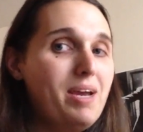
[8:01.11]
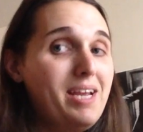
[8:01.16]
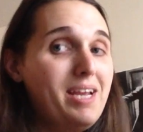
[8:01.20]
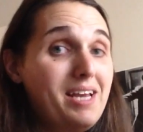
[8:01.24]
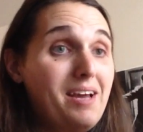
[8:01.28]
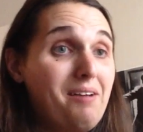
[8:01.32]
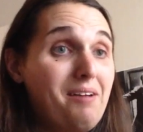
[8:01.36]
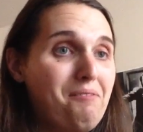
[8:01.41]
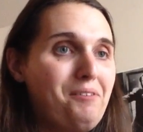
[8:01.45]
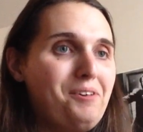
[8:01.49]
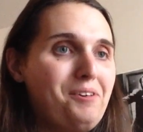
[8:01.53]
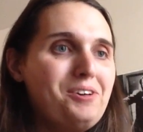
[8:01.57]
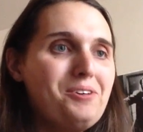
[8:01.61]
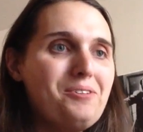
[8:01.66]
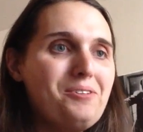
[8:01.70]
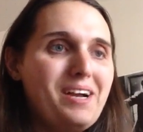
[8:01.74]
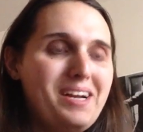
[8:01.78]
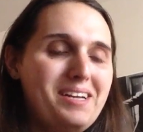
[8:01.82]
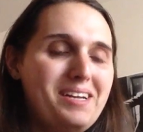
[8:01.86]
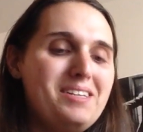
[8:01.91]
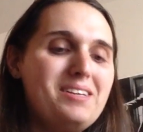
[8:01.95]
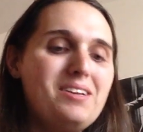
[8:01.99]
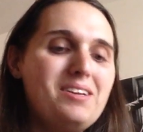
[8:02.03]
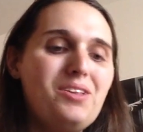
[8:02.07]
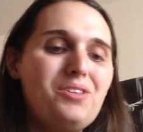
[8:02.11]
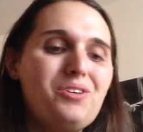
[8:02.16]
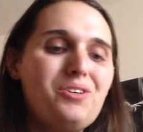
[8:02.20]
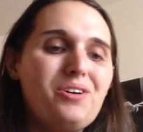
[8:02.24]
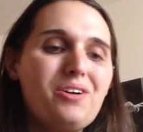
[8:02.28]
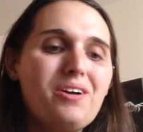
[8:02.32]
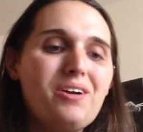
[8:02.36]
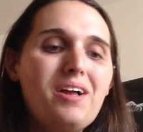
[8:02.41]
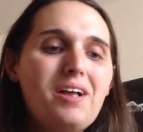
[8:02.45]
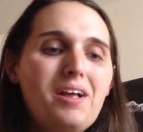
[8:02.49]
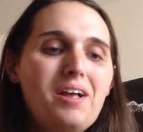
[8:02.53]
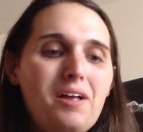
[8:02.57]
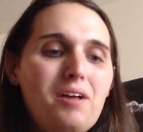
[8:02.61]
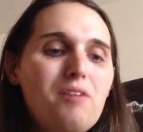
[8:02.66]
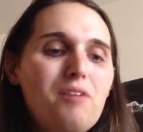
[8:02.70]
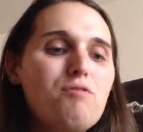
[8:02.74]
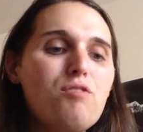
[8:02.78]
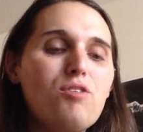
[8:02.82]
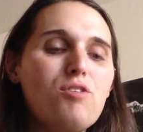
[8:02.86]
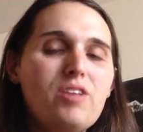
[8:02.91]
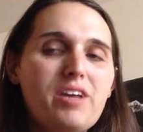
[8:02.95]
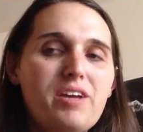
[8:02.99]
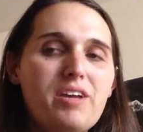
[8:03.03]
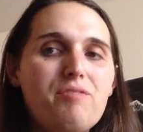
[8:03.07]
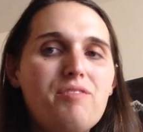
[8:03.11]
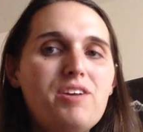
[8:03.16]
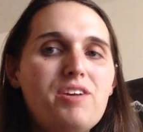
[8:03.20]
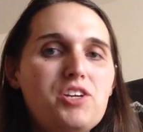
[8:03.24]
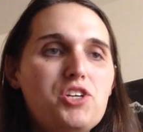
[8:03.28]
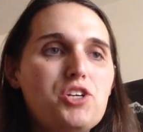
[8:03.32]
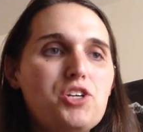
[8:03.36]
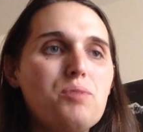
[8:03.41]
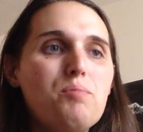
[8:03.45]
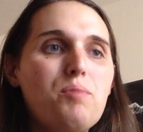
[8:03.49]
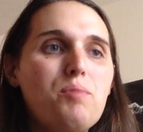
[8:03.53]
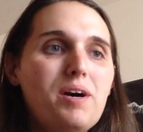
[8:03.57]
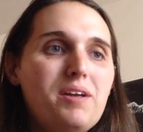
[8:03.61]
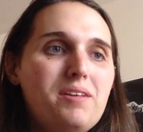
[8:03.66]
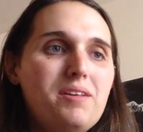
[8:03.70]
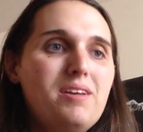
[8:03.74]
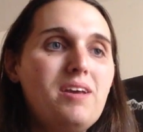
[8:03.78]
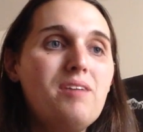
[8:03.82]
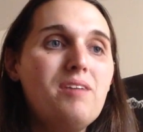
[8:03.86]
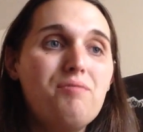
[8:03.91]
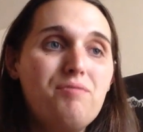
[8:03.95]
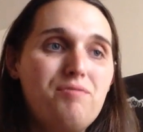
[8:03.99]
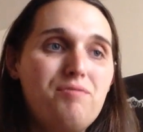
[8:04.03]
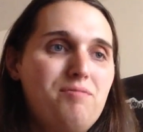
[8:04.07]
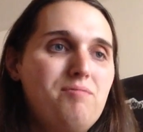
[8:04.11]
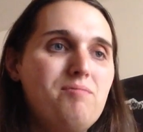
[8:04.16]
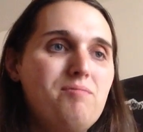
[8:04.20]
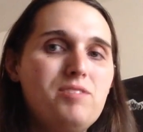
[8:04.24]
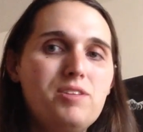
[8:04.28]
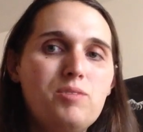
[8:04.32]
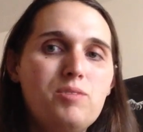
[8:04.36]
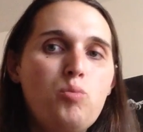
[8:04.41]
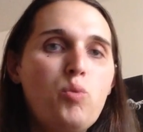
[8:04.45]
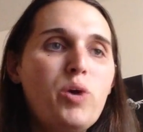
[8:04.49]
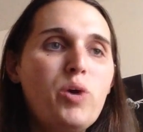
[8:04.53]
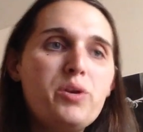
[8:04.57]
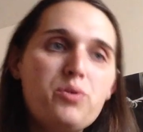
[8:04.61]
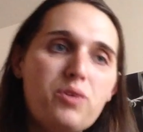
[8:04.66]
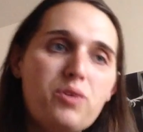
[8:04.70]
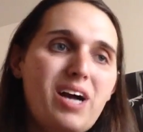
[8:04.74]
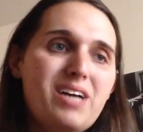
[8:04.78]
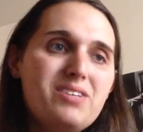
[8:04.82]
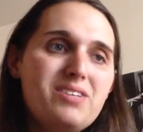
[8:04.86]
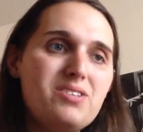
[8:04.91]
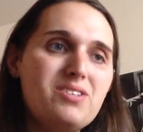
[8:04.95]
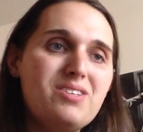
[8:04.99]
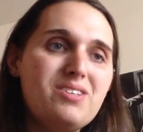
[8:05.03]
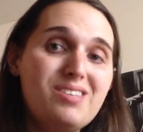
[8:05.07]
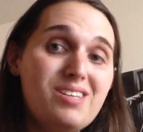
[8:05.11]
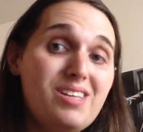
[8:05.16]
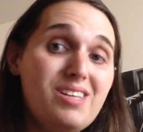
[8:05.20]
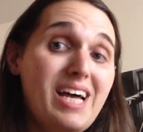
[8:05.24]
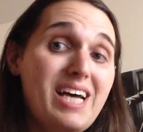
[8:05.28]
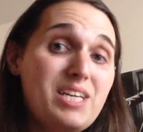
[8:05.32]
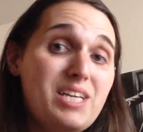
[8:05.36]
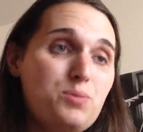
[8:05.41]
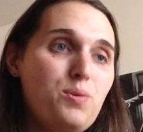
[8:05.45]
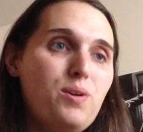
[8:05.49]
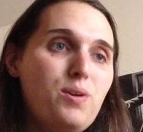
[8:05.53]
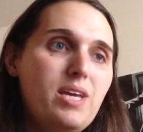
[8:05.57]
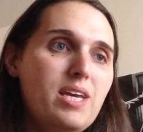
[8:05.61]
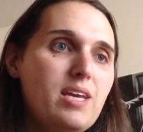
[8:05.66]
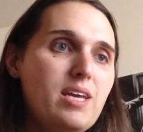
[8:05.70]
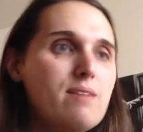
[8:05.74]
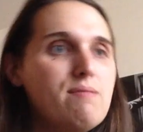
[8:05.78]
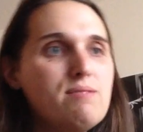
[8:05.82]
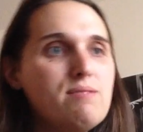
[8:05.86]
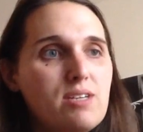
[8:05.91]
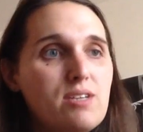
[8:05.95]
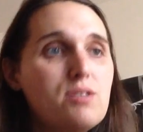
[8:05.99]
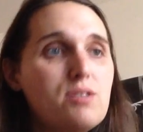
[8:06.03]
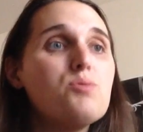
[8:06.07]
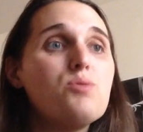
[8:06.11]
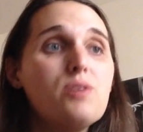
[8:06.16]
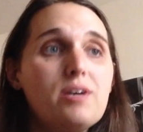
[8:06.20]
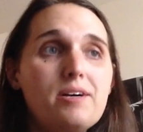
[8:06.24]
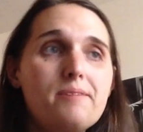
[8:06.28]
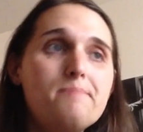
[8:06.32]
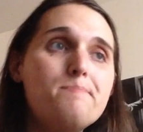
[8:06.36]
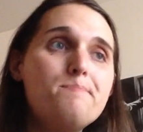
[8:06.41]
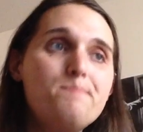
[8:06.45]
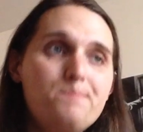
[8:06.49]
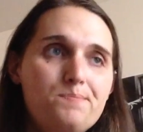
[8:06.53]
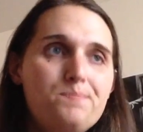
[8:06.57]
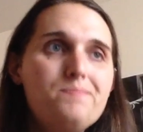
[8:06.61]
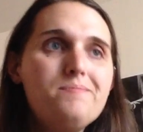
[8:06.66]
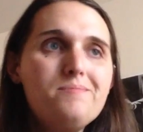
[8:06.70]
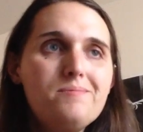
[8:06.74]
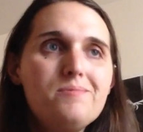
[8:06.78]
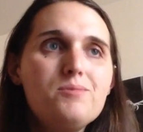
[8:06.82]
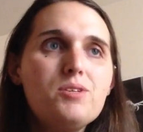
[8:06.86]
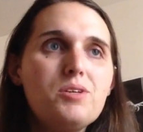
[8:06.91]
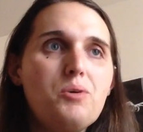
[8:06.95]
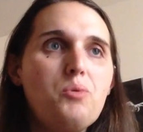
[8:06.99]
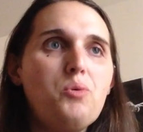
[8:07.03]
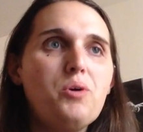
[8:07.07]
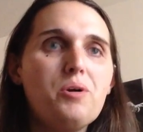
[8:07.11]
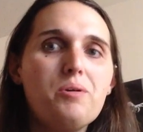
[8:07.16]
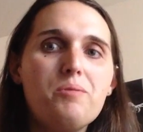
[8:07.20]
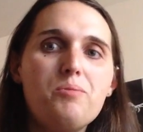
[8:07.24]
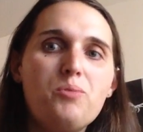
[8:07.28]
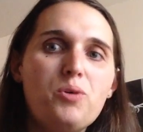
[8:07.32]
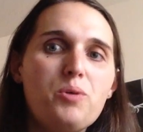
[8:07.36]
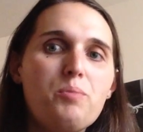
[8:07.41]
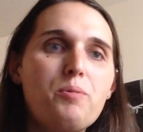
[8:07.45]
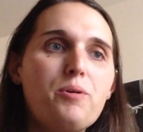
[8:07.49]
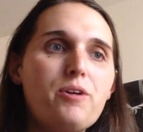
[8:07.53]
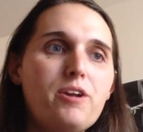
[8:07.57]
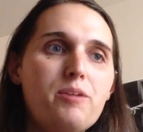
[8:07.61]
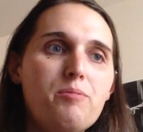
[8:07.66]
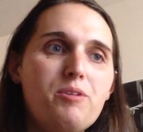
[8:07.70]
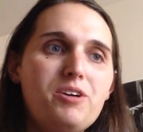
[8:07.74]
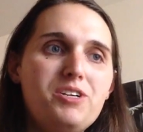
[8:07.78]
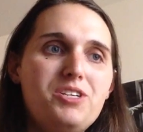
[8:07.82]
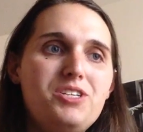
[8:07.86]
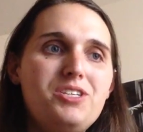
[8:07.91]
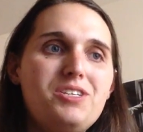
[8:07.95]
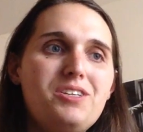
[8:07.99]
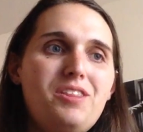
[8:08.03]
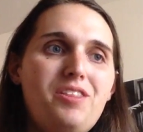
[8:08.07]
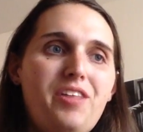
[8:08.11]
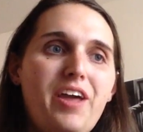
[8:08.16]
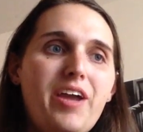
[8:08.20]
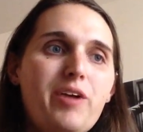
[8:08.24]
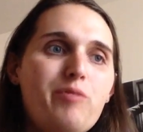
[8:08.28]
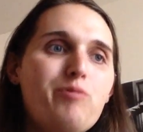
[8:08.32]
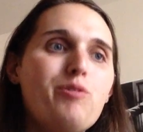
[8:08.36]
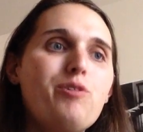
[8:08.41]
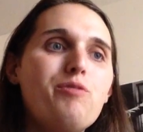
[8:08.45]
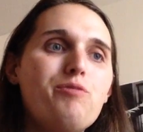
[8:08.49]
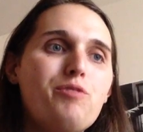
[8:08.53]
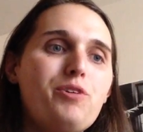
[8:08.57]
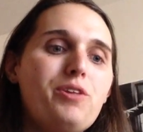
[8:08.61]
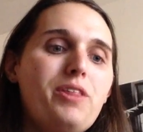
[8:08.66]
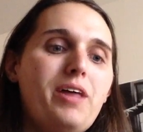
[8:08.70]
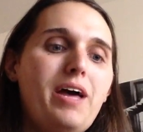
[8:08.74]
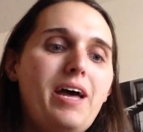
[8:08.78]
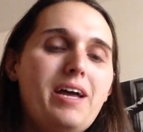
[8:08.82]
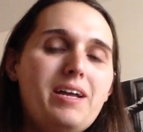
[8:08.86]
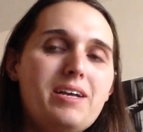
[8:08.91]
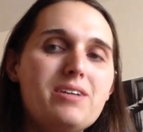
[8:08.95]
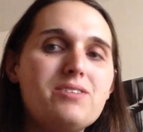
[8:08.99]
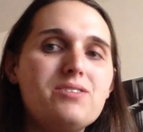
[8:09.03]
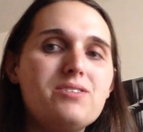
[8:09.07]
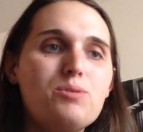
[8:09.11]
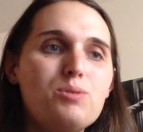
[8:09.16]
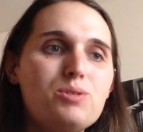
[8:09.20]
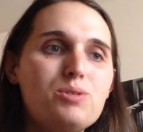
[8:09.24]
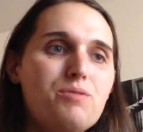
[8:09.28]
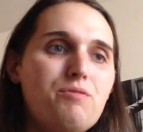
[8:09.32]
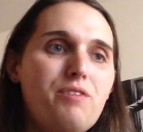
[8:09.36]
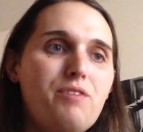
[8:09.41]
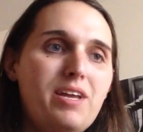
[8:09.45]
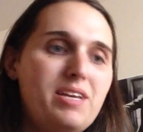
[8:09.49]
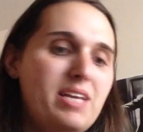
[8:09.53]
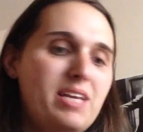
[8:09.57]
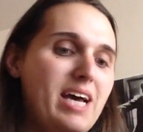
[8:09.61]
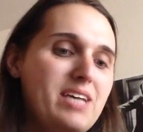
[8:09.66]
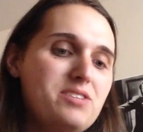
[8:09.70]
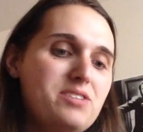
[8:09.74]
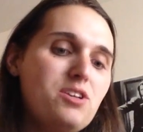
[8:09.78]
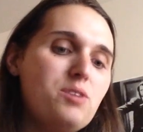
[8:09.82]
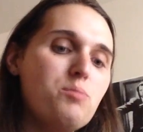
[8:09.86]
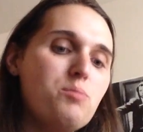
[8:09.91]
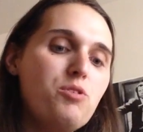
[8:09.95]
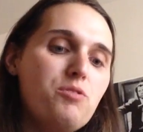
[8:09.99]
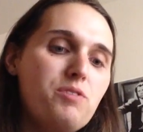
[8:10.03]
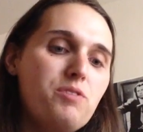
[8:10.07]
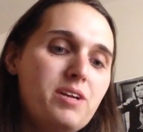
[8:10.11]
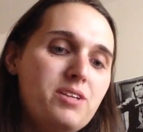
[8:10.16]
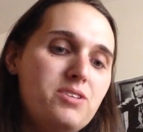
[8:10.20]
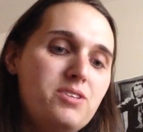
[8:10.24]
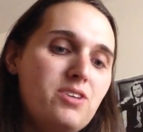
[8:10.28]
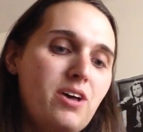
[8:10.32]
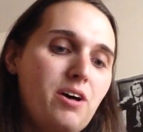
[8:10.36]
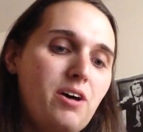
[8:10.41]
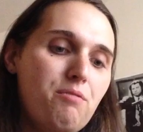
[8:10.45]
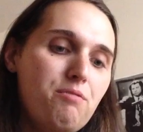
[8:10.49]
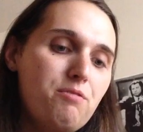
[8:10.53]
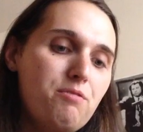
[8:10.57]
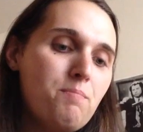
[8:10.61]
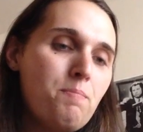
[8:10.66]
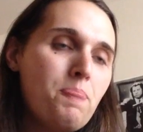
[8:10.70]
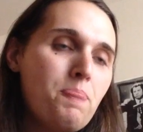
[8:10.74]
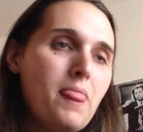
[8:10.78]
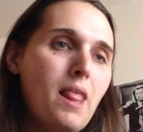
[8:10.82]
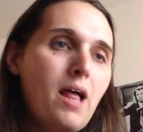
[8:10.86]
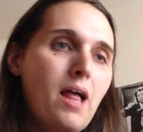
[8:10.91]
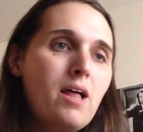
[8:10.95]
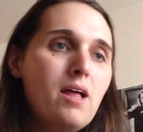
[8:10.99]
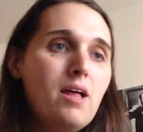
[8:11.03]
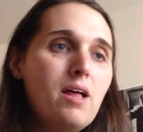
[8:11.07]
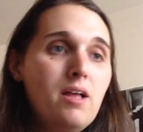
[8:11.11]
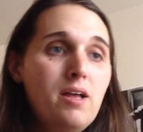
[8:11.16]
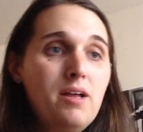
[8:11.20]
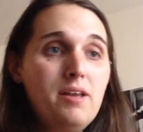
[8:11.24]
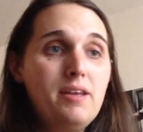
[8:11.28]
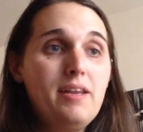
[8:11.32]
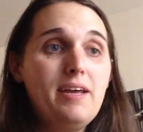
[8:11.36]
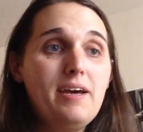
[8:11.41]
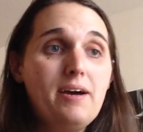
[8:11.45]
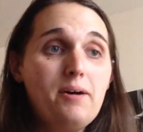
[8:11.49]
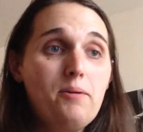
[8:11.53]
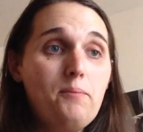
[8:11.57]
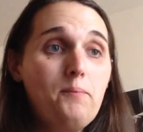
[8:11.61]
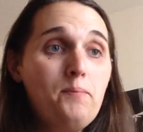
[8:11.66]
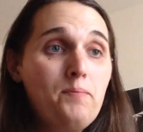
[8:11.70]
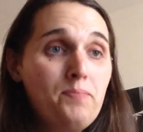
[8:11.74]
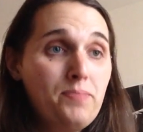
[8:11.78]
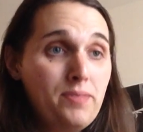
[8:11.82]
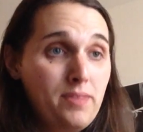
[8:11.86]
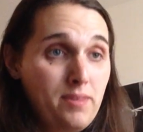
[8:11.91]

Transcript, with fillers: may never direct another full length feature. But if Wind Rises is the last one he gives us, well, we're we're pretty much thankful for that because it was a fantastic movie itself. Now,